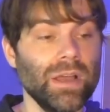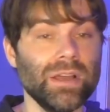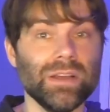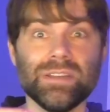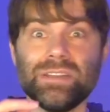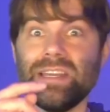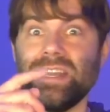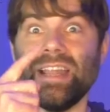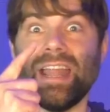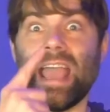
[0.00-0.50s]

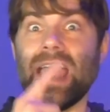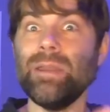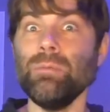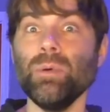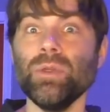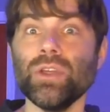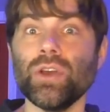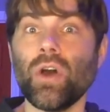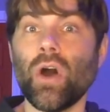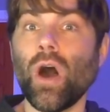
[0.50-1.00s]
Did it end
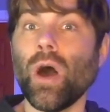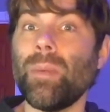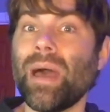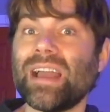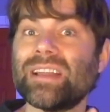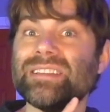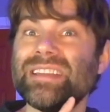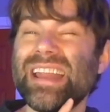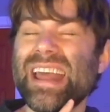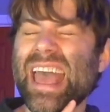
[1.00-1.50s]
with a
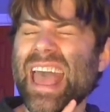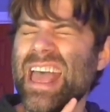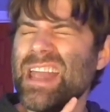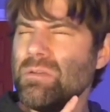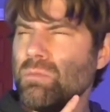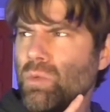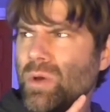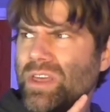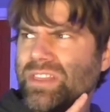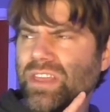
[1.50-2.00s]
callback? Did it
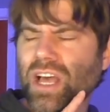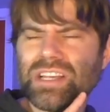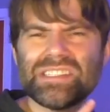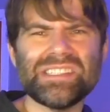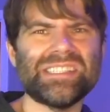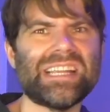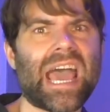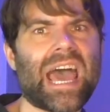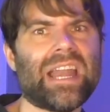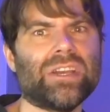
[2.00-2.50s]
end with a
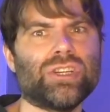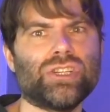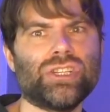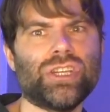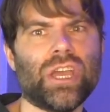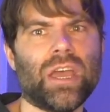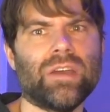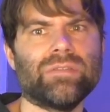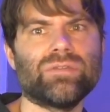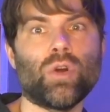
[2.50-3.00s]
status
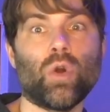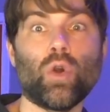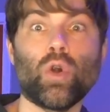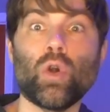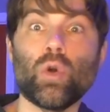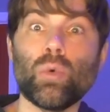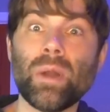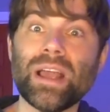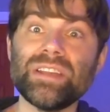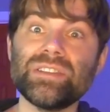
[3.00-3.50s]
shift
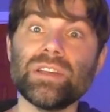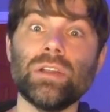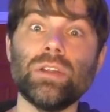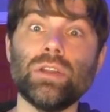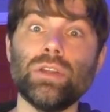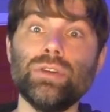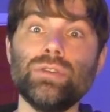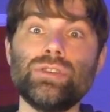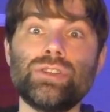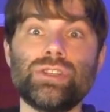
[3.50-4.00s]
or a
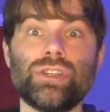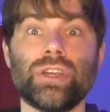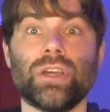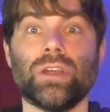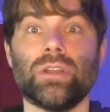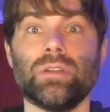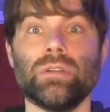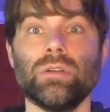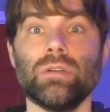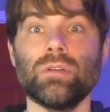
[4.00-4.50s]
resolution?
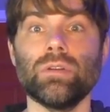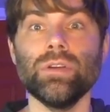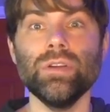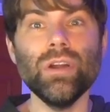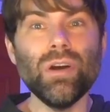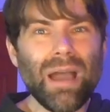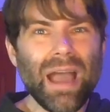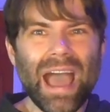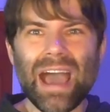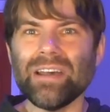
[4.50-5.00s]
Or,
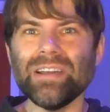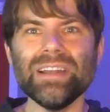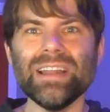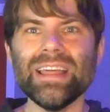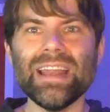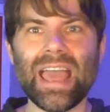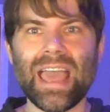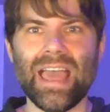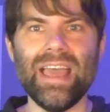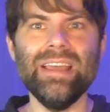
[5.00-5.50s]
how did
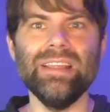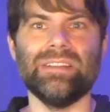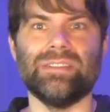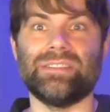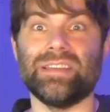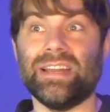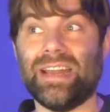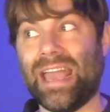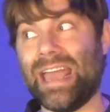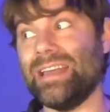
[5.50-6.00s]
it end?
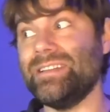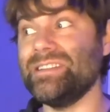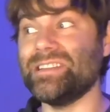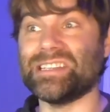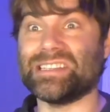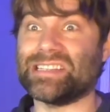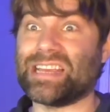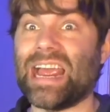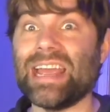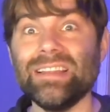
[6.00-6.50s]
Did it end
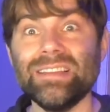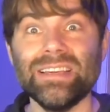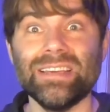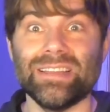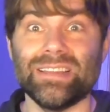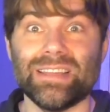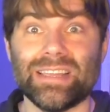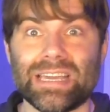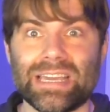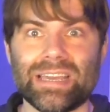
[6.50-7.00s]

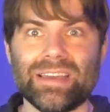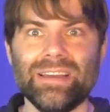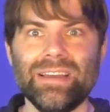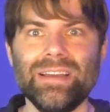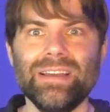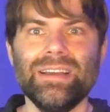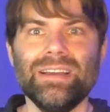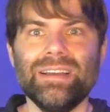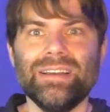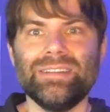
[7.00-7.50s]
silently?
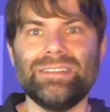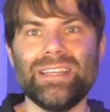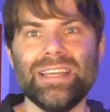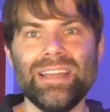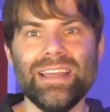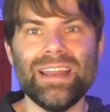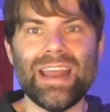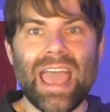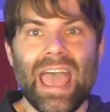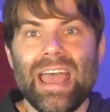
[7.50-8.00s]
Did
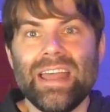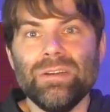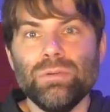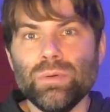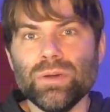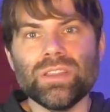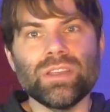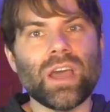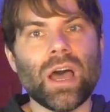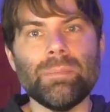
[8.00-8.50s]
it end
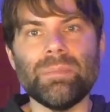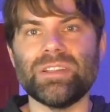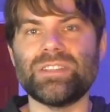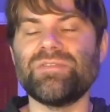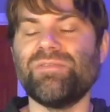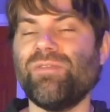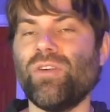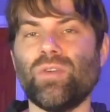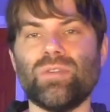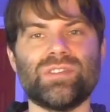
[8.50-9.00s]
with
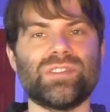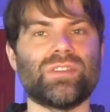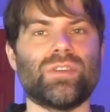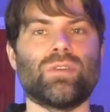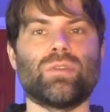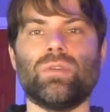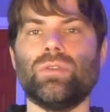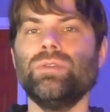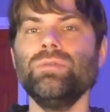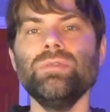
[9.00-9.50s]
Cummins' full
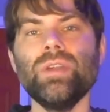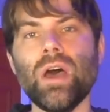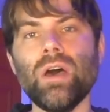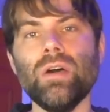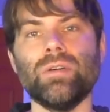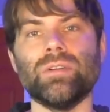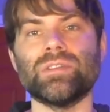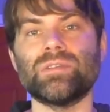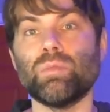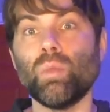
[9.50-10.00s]
circle? Who
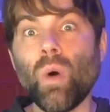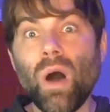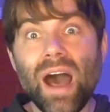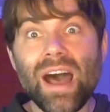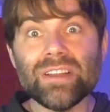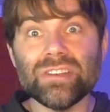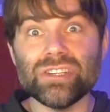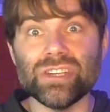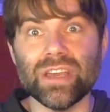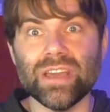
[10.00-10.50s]
knows?
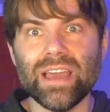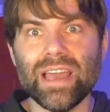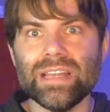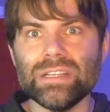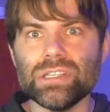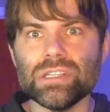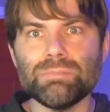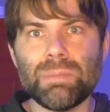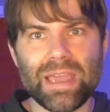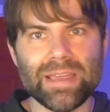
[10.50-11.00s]
Watch it and
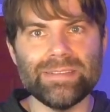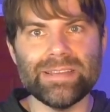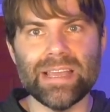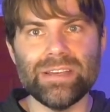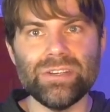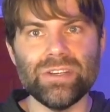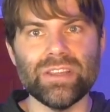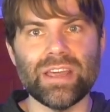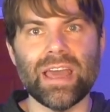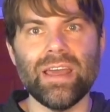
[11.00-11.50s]
just pay
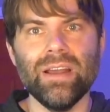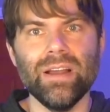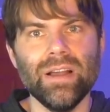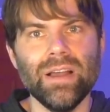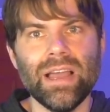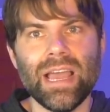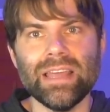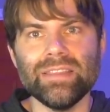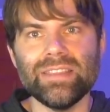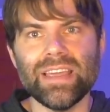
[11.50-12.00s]
attention to that
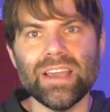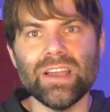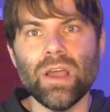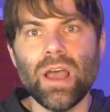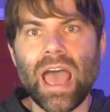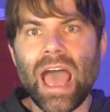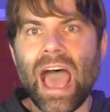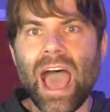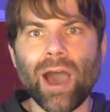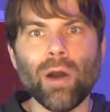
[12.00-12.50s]
and think,
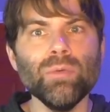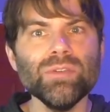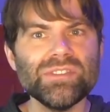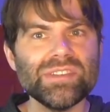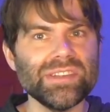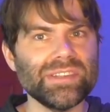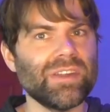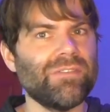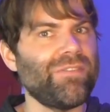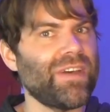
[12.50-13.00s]
how was
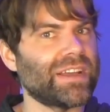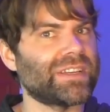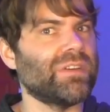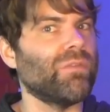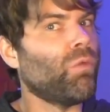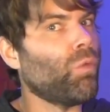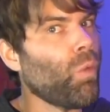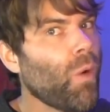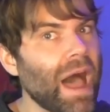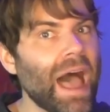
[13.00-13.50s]
this
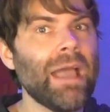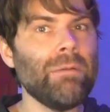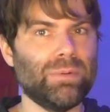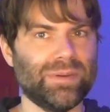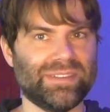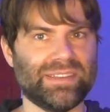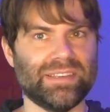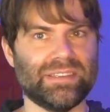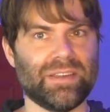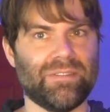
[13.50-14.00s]
effective? Why
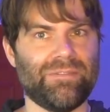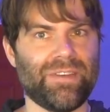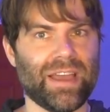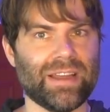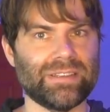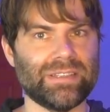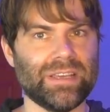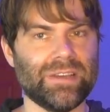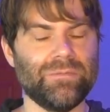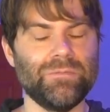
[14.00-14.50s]
was this
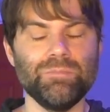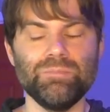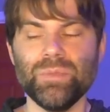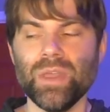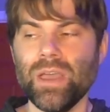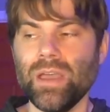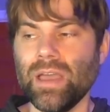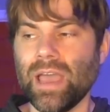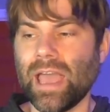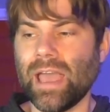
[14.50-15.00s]
effective?
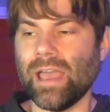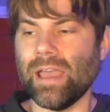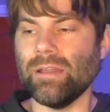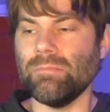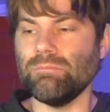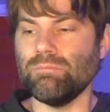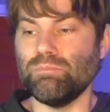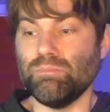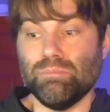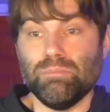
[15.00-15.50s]

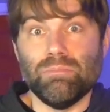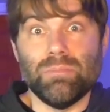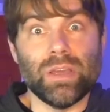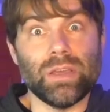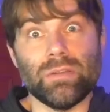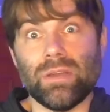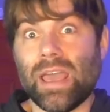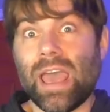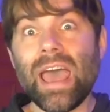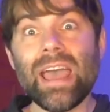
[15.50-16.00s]
And
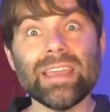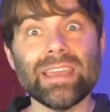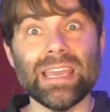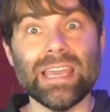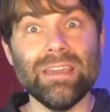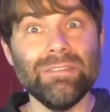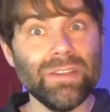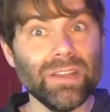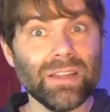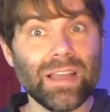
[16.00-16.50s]
heck,
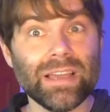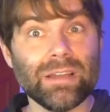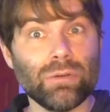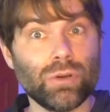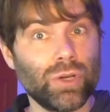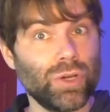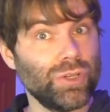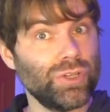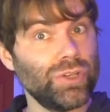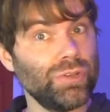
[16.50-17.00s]
even
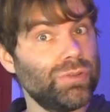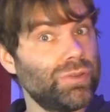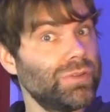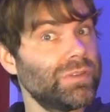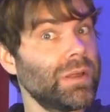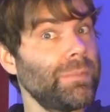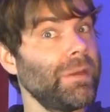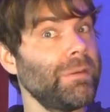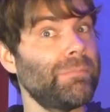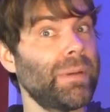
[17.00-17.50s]
like, could you do
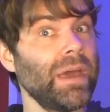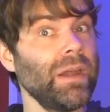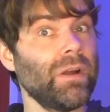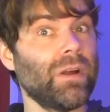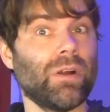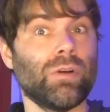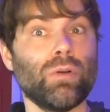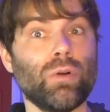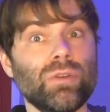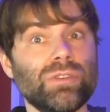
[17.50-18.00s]
something
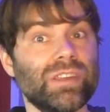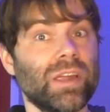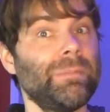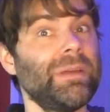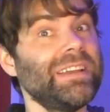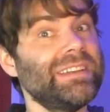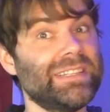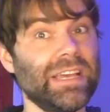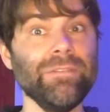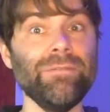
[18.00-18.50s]
better or
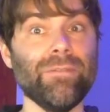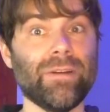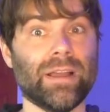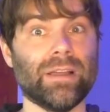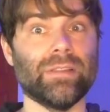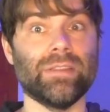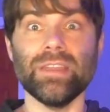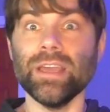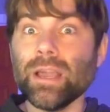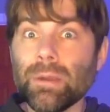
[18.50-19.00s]
something
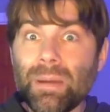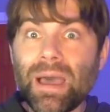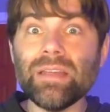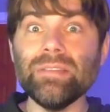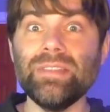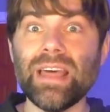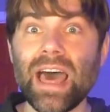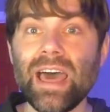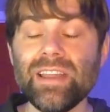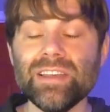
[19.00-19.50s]
different? Think
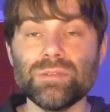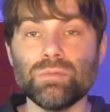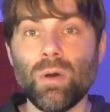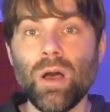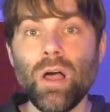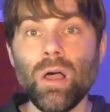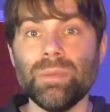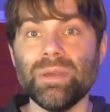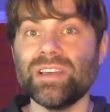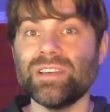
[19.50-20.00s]
about that as
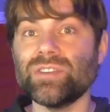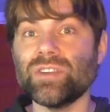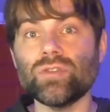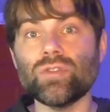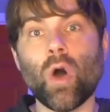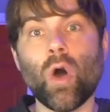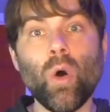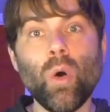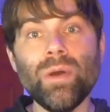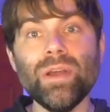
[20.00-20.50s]
well, because there's
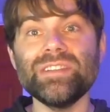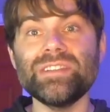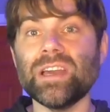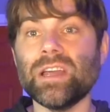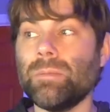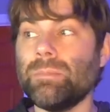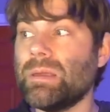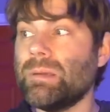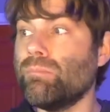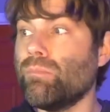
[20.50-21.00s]
always
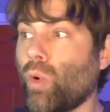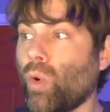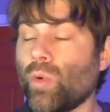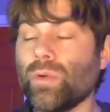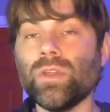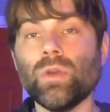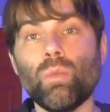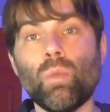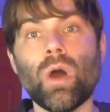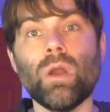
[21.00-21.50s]
going to be more
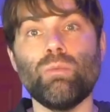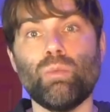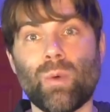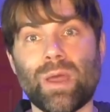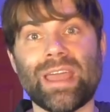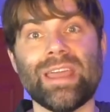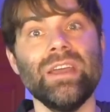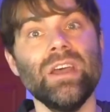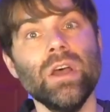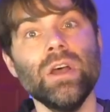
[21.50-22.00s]
than one
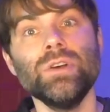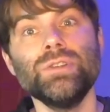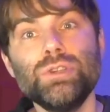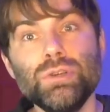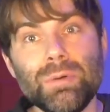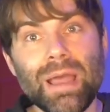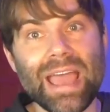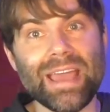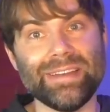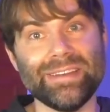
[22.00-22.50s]
way
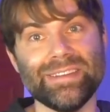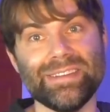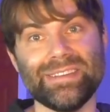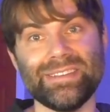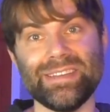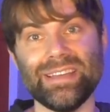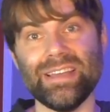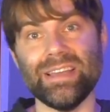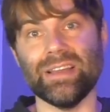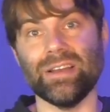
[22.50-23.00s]
to end a
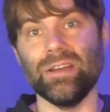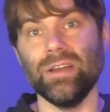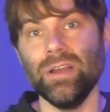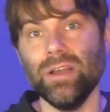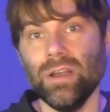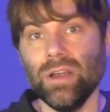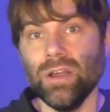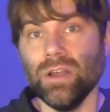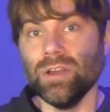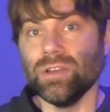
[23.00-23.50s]
scene.
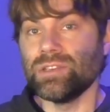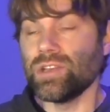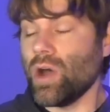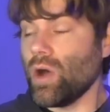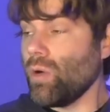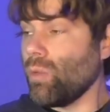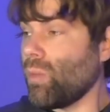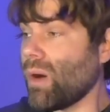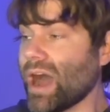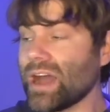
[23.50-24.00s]

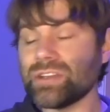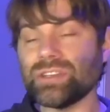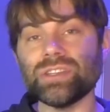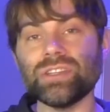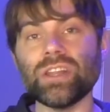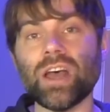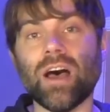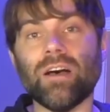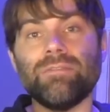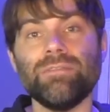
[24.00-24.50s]
So watch
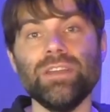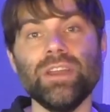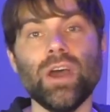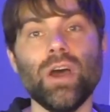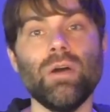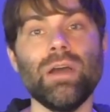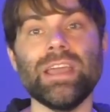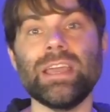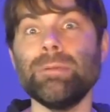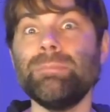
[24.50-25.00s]
stuff,
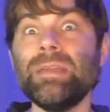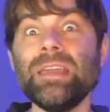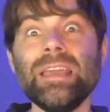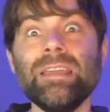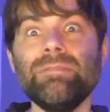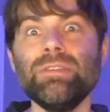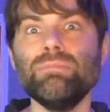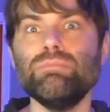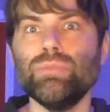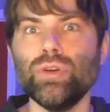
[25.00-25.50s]
it could be
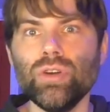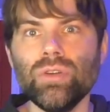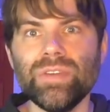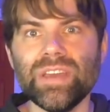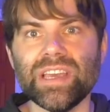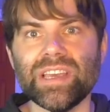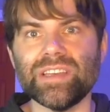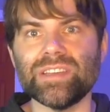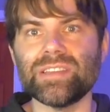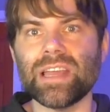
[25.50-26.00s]
even
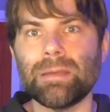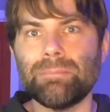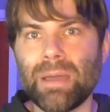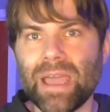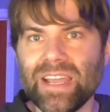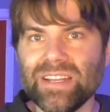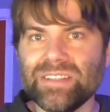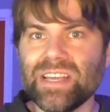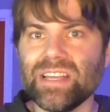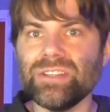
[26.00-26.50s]
movies, like
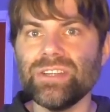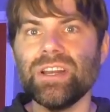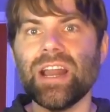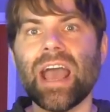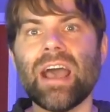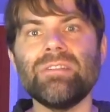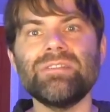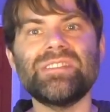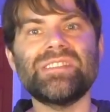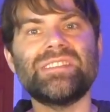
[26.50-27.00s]
pay attention to
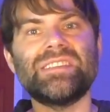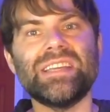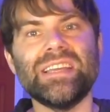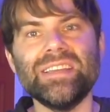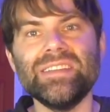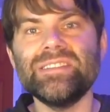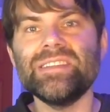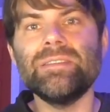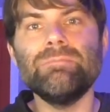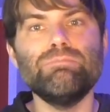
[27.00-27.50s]
how
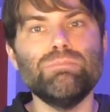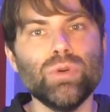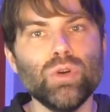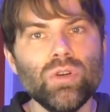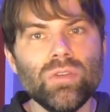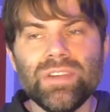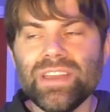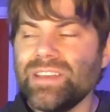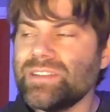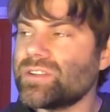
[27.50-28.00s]
scenes in
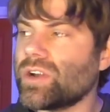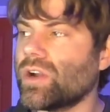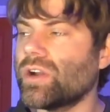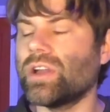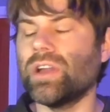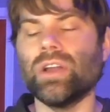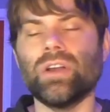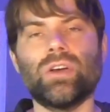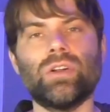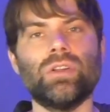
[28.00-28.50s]
movies are
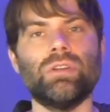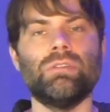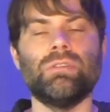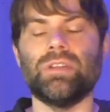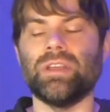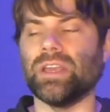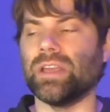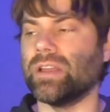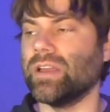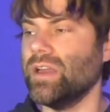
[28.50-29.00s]

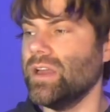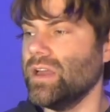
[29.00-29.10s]
concluding.